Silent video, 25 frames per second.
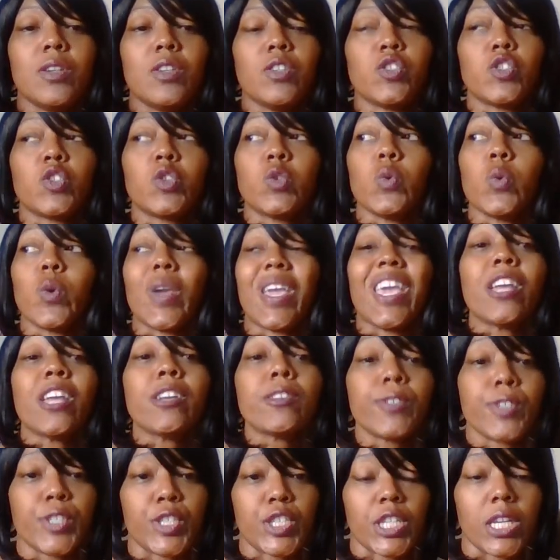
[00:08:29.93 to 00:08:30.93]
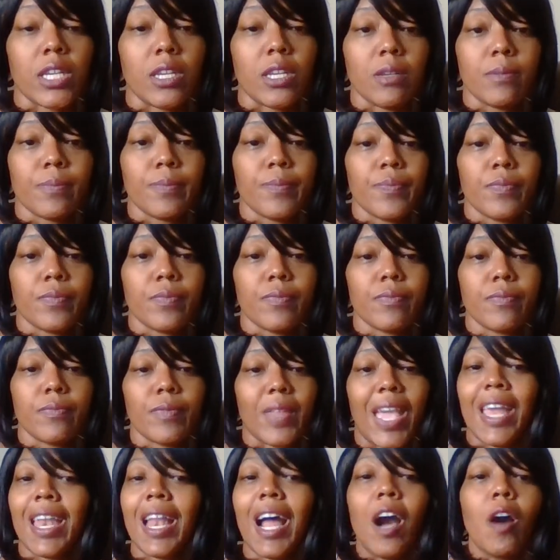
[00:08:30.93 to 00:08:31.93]
to energy.
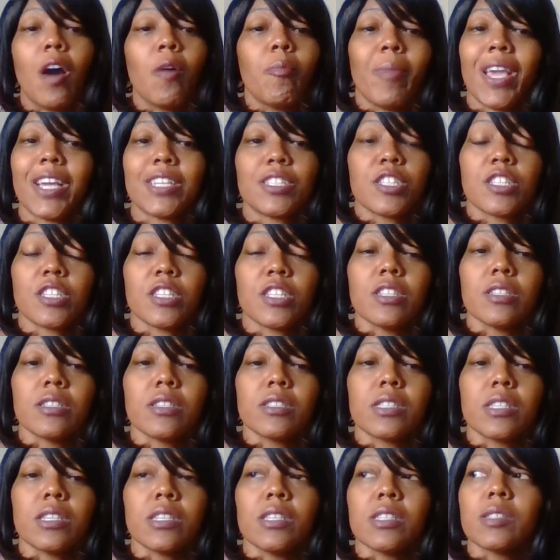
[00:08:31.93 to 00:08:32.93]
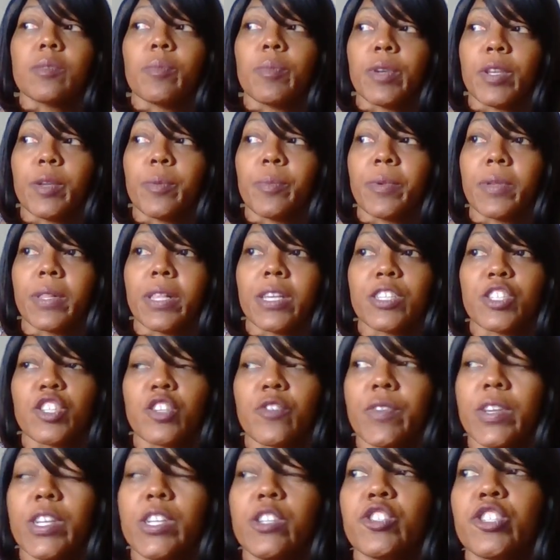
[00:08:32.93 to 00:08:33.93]
And all magic is a manipulation
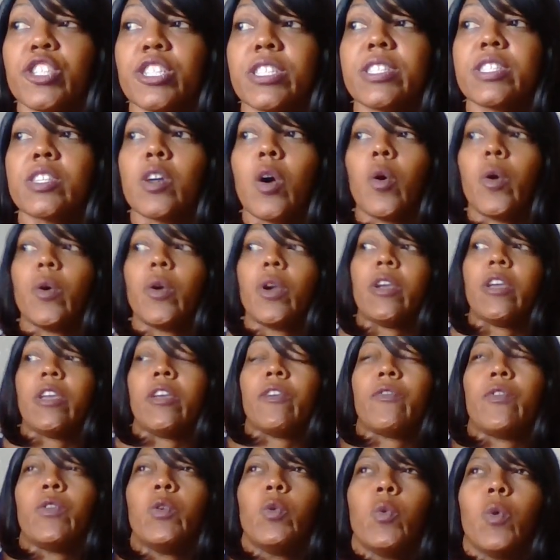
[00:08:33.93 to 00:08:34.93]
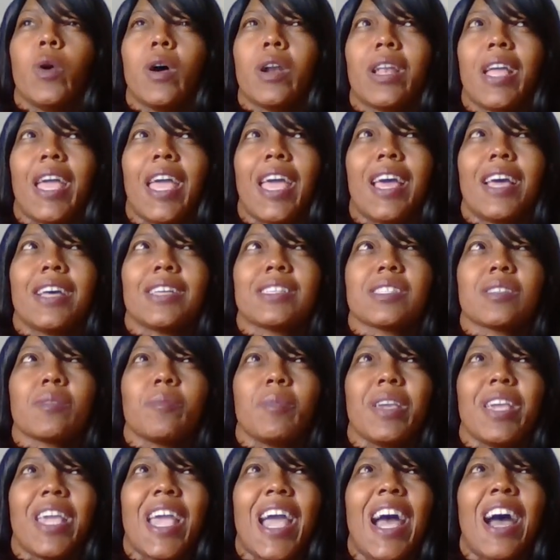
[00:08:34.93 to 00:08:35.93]
of energy. So if you want to ask
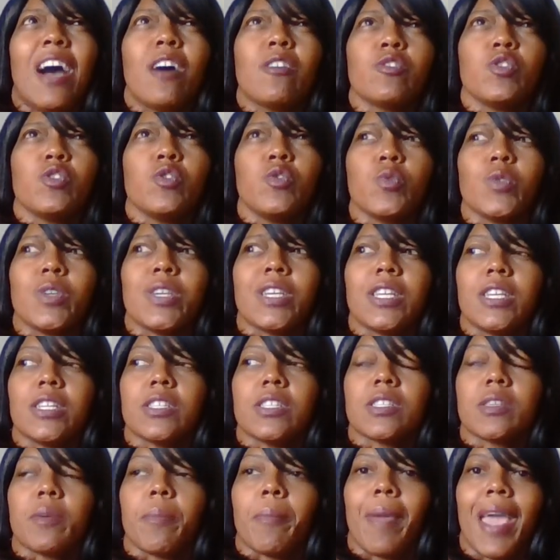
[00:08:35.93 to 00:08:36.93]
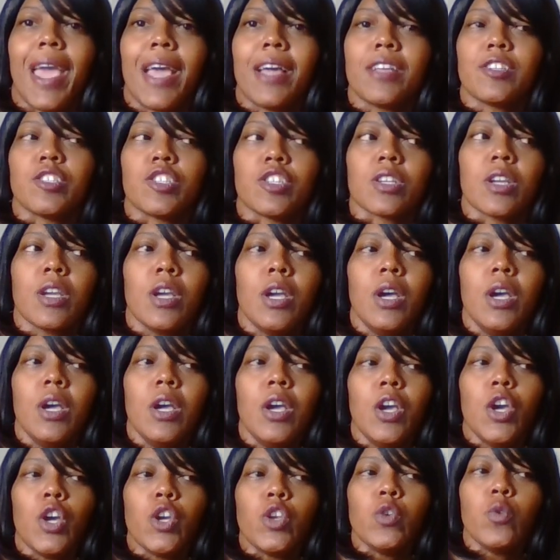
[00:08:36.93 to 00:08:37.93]
me, how do you get into magic?
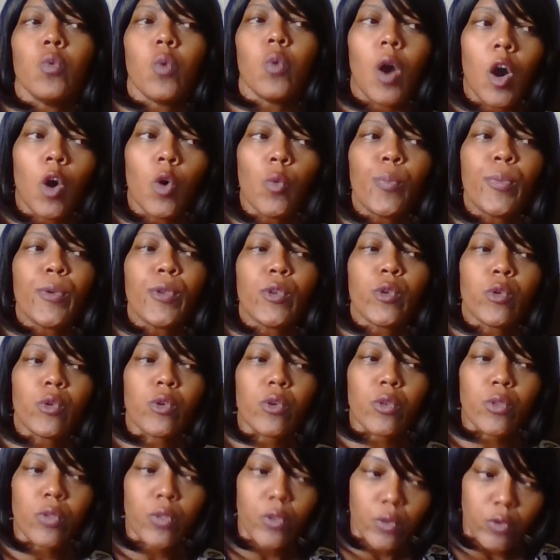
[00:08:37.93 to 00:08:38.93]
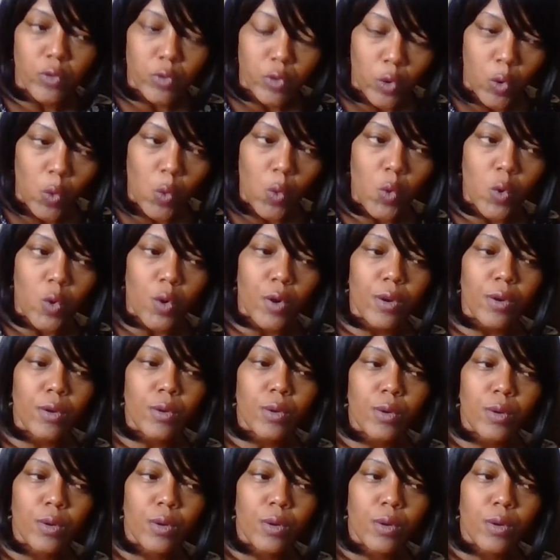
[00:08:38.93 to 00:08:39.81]
You open the door